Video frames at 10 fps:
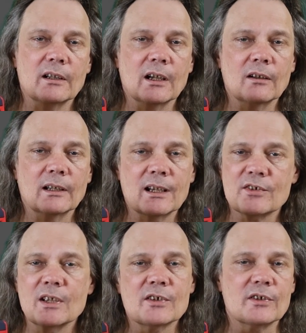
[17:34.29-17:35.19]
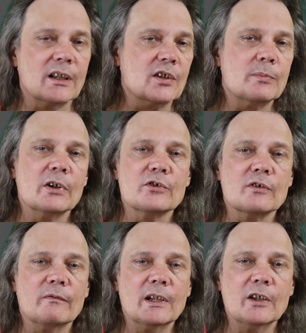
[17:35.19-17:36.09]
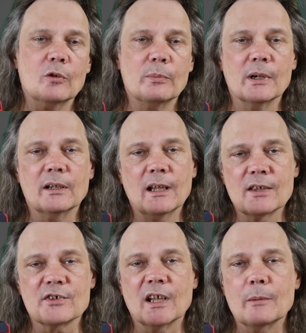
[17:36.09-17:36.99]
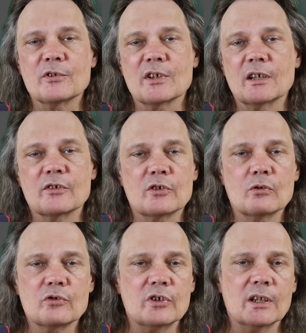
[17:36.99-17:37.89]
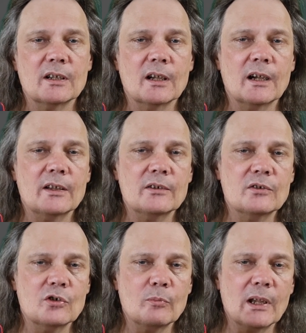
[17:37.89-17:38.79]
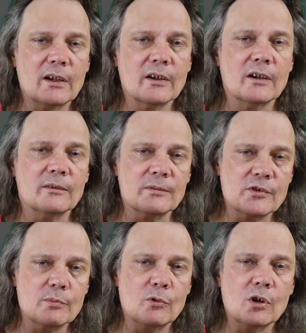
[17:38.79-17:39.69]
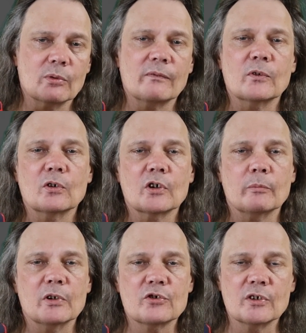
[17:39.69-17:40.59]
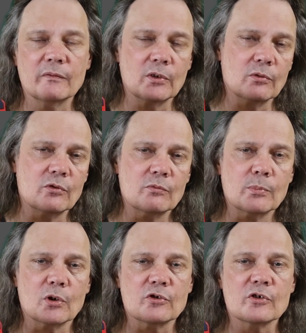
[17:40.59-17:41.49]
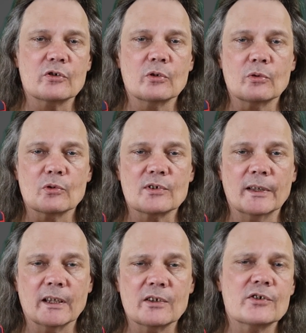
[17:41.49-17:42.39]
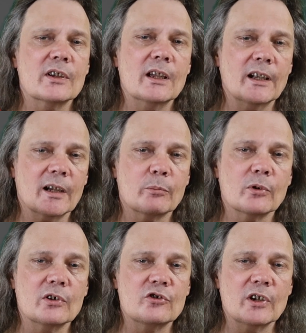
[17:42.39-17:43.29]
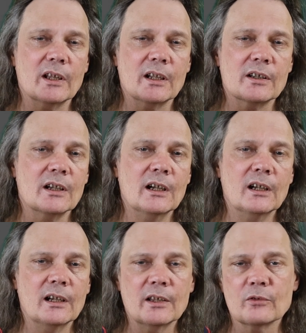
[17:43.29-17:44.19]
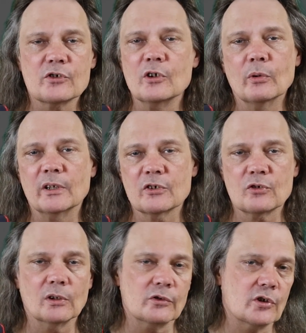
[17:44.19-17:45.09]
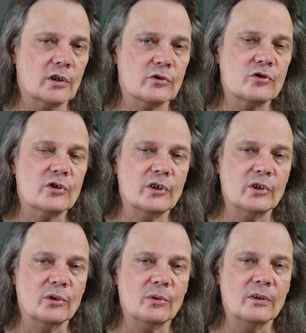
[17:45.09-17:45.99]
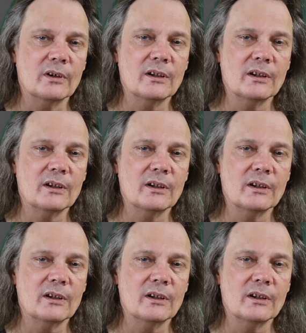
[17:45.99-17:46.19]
Now, like I say, it's not a sponsored video, but as an Amazon associate, I do make a small referral commission if you purchase through those links, and I appreciate it, and there's no additional charge to you.